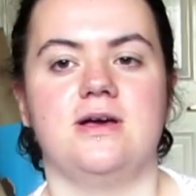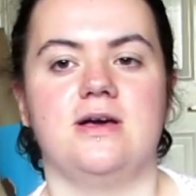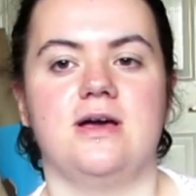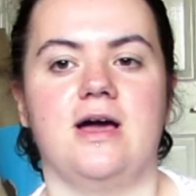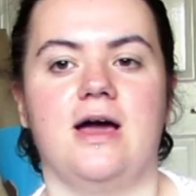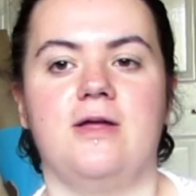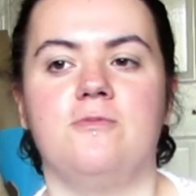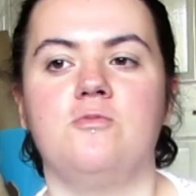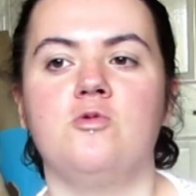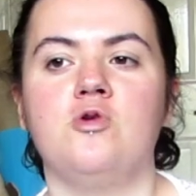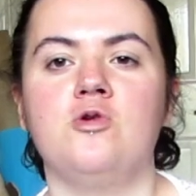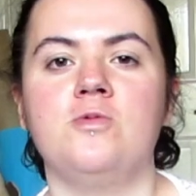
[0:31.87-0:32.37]

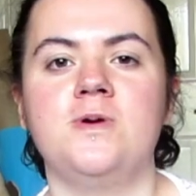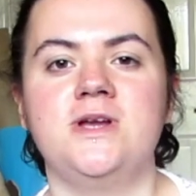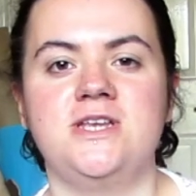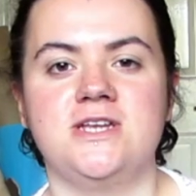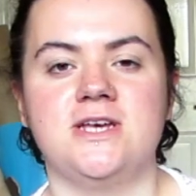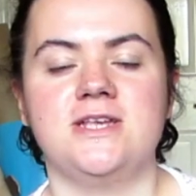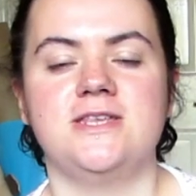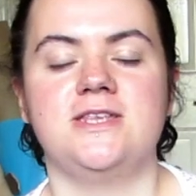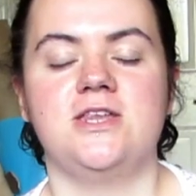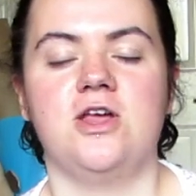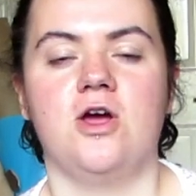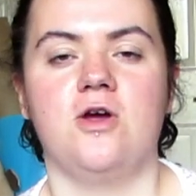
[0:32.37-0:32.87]
And Rory
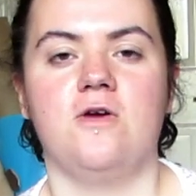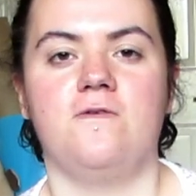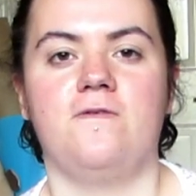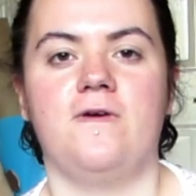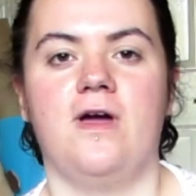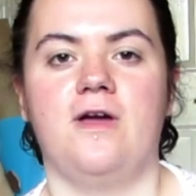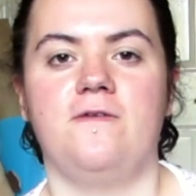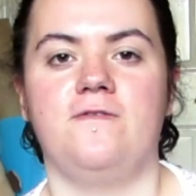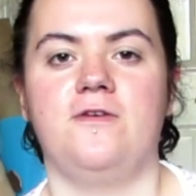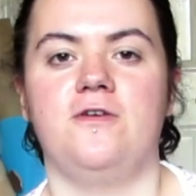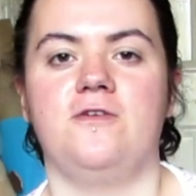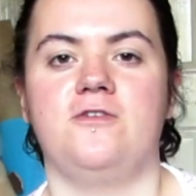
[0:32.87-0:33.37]
does know a
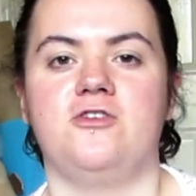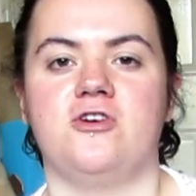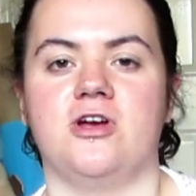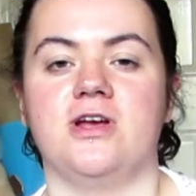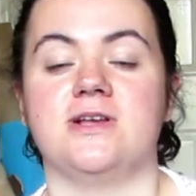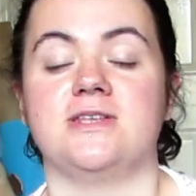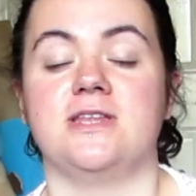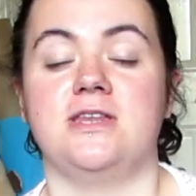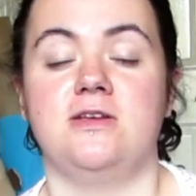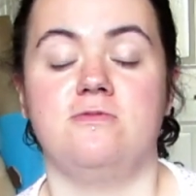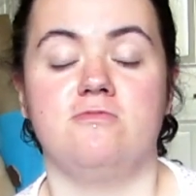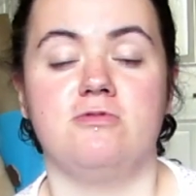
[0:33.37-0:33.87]
fair few
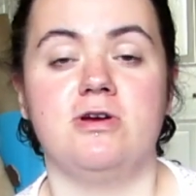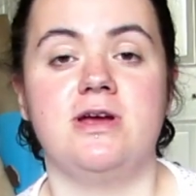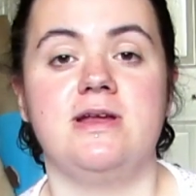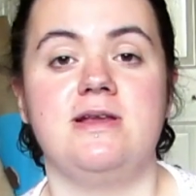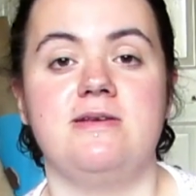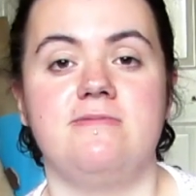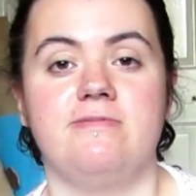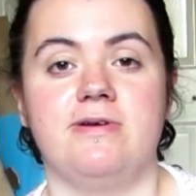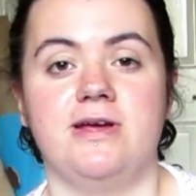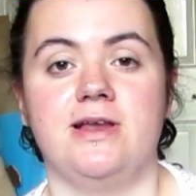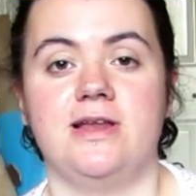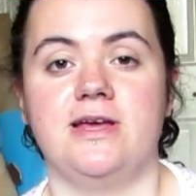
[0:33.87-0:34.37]
tricks, and he
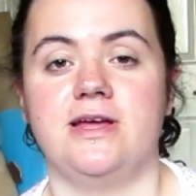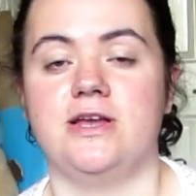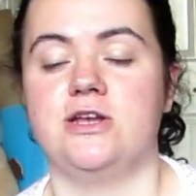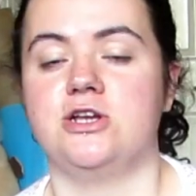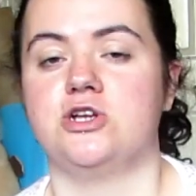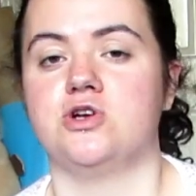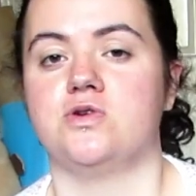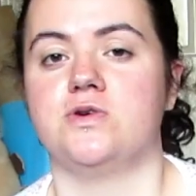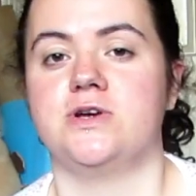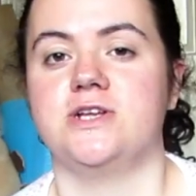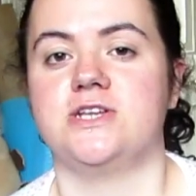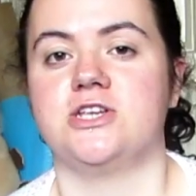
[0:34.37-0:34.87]
really
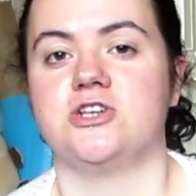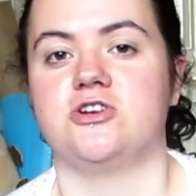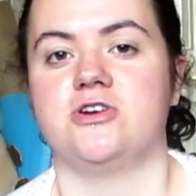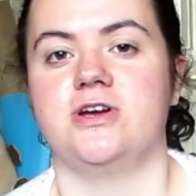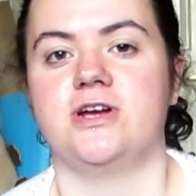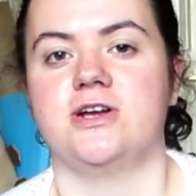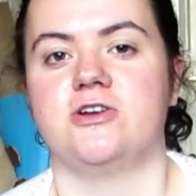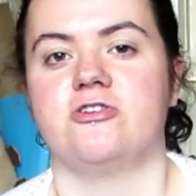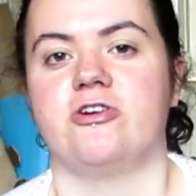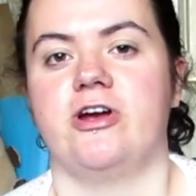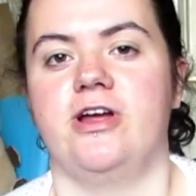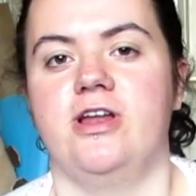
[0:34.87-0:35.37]
enjoys
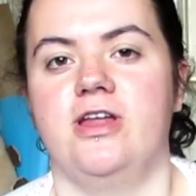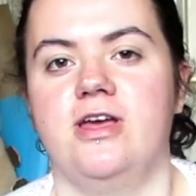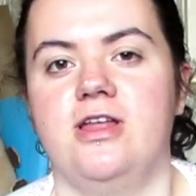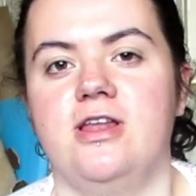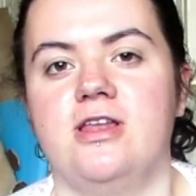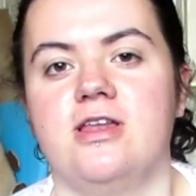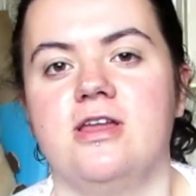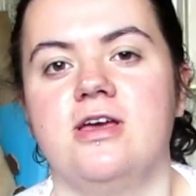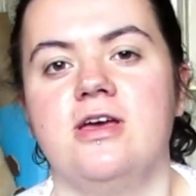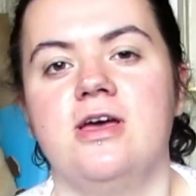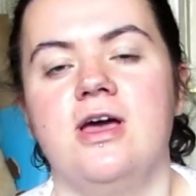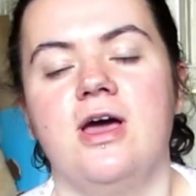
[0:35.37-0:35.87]
trick
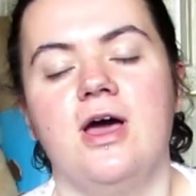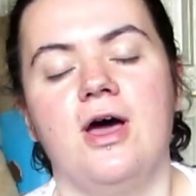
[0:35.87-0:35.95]
training,